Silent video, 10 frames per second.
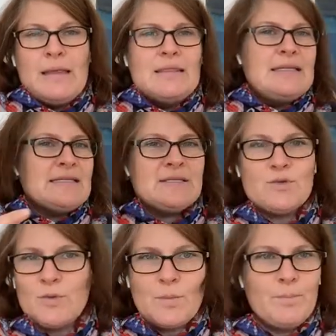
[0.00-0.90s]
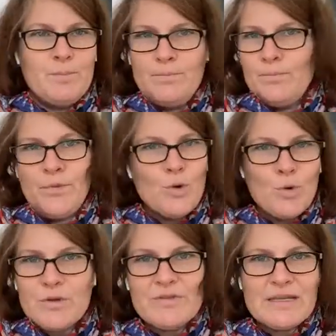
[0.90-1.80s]
listen to
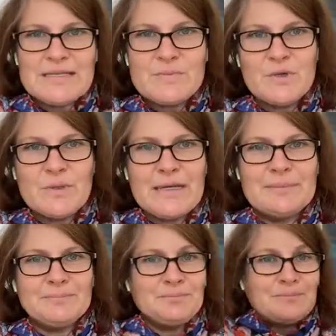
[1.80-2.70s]
all of the list building